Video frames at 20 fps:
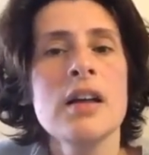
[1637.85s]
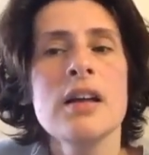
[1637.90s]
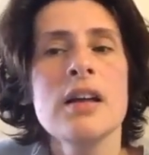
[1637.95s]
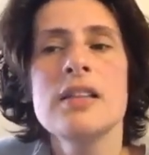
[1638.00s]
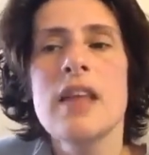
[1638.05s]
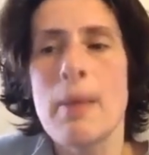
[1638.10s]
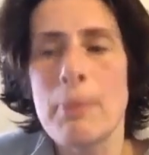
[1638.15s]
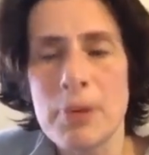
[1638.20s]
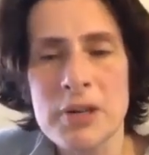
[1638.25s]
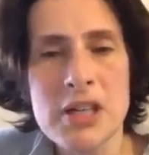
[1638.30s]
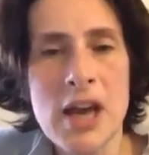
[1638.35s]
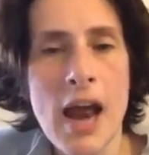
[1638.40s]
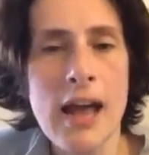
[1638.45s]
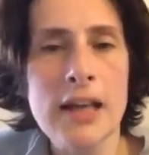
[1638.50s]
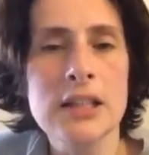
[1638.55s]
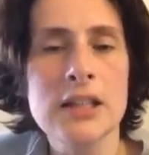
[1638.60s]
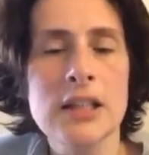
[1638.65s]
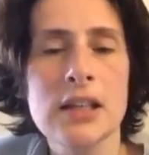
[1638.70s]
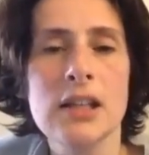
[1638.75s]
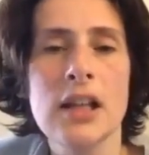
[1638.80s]
that
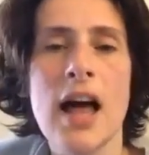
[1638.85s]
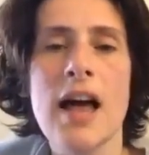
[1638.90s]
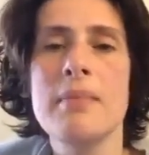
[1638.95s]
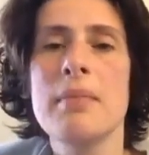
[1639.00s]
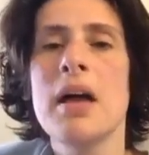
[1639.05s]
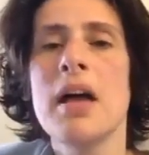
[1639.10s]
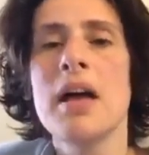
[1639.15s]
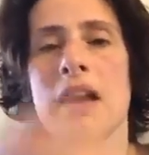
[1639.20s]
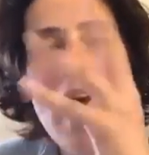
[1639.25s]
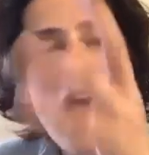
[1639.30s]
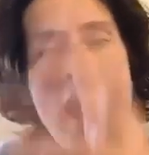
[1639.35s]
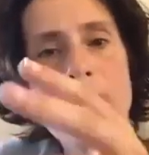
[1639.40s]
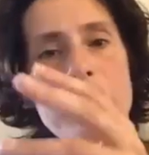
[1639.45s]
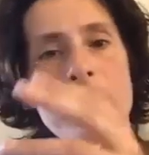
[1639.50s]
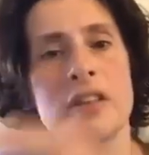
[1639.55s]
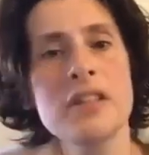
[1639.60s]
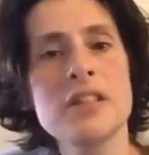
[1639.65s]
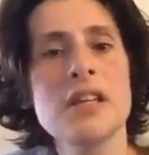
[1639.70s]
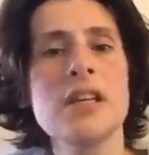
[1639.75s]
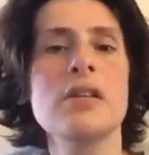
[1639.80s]
protects the climate and
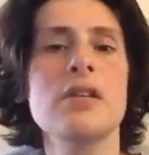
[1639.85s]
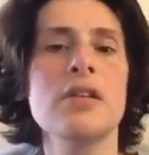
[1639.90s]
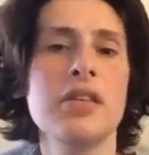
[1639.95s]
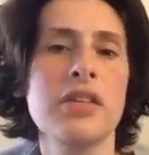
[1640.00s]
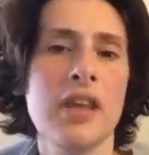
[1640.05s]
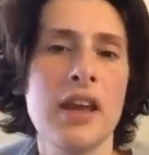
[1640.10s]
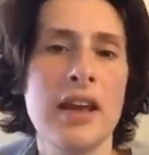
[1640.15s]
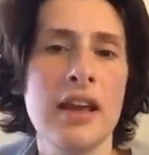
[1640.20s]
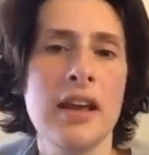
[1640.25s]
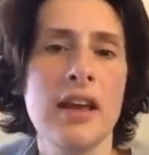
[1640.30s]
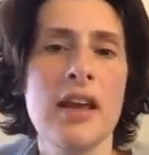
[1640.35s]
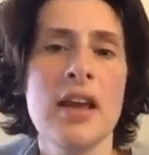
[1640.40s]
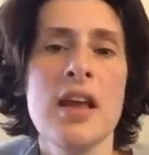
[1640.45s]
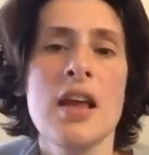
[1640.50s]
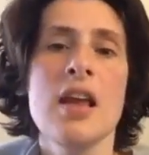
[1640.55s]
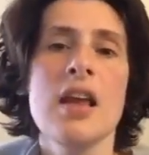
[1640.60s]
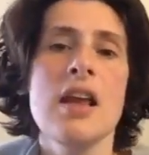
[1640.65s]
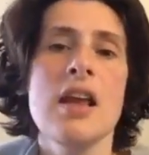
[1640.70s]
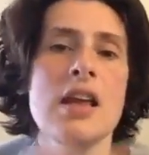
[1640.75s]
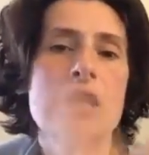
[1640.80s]
every single thing
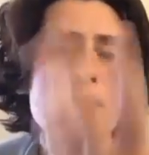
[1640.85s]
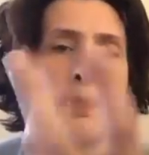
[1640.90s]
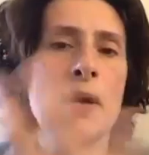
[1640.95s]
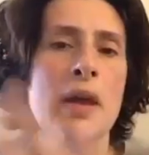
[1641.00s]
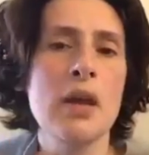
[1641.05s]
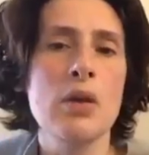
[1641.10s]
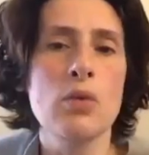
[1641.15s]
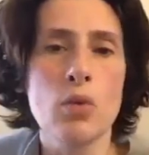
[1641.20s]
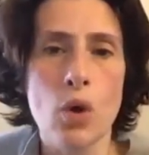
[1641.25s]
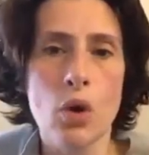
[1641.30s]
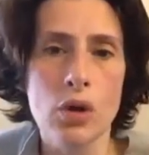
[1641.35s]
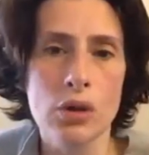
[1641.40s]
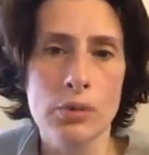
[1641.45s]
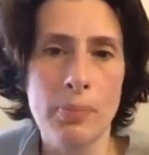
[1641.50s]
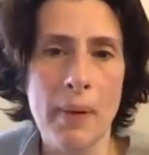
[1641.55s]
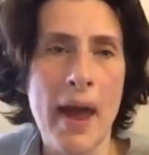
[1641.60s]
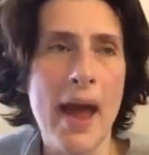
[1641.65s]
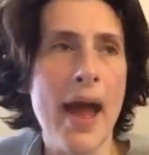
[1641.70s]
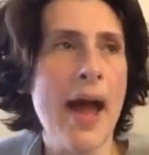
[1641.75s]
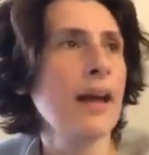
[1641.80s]
is being rolled
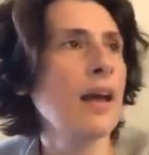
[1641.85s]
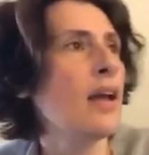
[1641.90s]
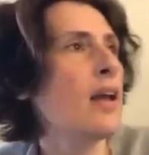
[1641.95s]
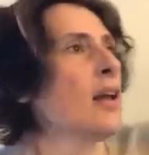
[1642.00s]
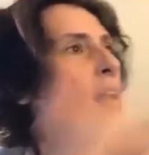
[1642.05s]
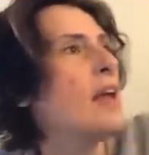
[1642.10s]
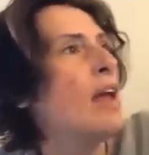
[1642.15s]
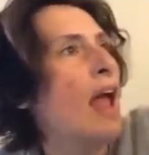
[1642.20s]
back.